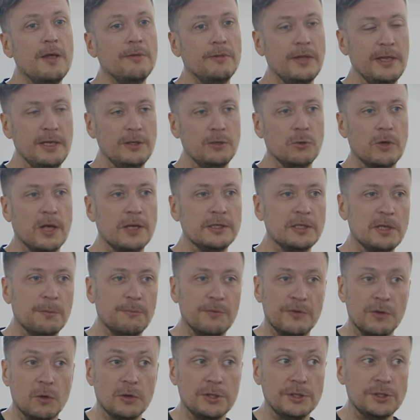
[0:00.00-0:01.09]
they need to catch up
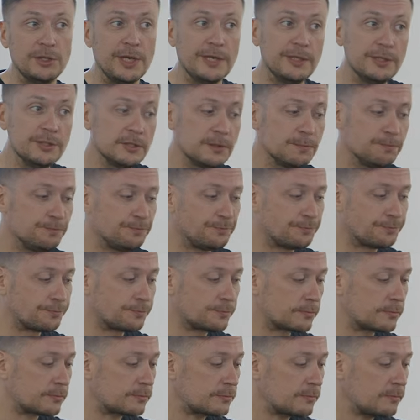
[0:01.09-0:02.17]
with all the changes.
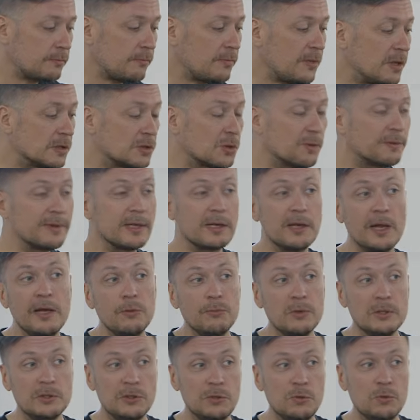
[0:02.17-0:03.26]
So what the
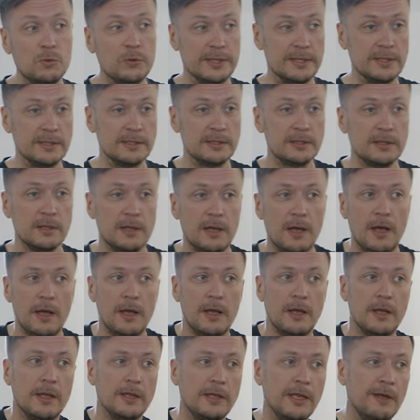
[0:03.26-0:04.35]
client will do is
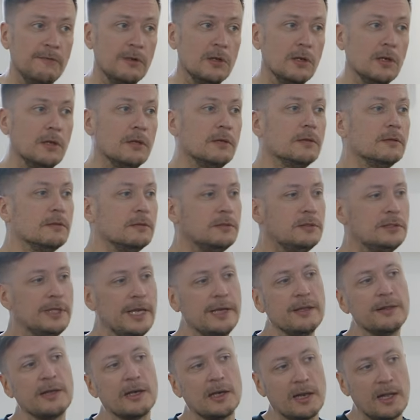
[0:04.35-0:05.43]
they will
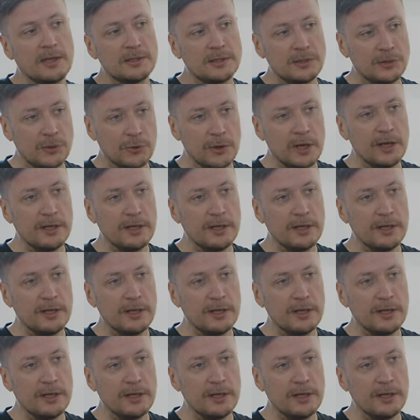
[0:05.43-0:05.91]
take that last sync